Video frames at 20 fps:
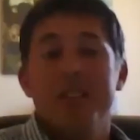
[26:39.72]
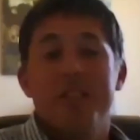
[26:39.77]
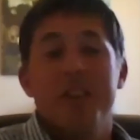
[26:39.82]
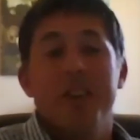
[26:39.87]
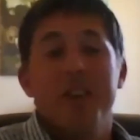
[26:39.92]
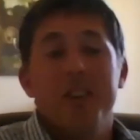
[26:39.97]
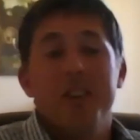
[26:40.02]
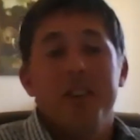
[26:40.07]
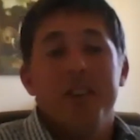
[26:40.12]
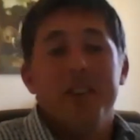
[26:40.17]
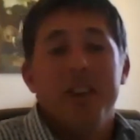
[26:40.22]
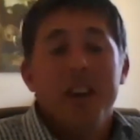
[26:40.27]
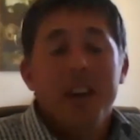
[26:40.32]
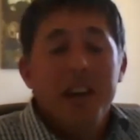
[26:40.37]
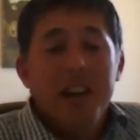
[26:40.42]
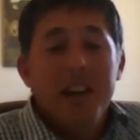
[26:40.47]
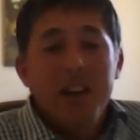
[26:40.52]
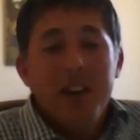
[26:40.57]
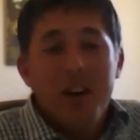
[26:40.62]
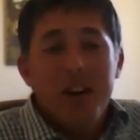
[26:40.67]
so
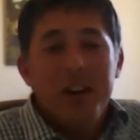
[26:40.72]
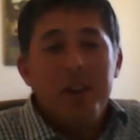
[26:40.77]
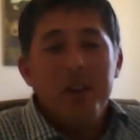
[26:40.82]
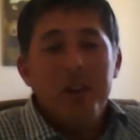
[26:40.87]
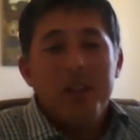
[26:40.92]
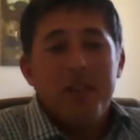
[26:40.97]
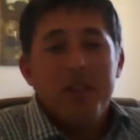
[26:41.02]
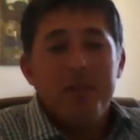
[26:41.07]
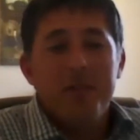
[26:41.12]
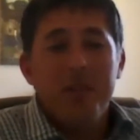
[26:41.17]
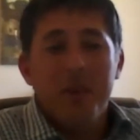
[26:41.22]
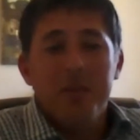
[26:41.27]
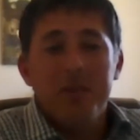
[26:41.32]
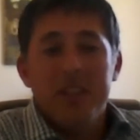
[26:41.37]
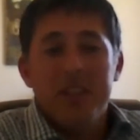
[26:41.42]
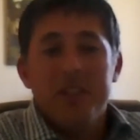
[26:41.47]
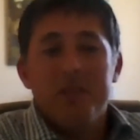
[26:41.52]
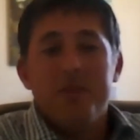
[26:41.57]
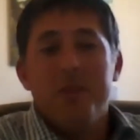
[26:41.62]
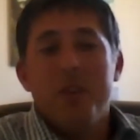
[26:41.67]
I heard it from
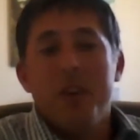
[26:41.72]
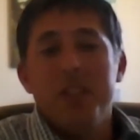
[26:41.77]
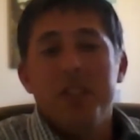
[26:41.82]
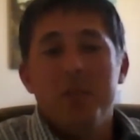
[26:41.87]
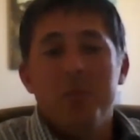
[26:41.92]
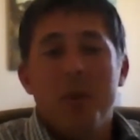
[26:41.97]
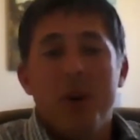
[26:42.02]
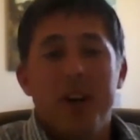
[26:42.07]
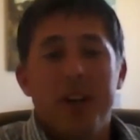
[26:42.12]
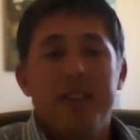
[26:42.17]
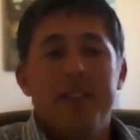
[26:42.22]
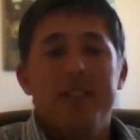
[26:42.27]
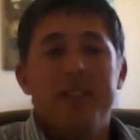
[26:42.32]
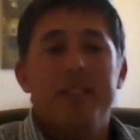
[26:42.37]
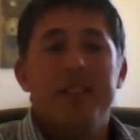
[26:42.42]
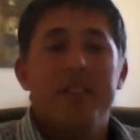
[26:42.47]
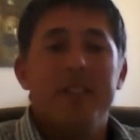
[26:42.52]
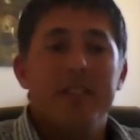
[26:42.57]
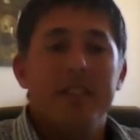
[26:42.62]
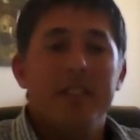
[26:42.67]
a friend of
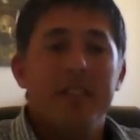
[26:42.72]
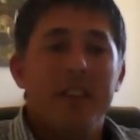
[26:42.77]
mine.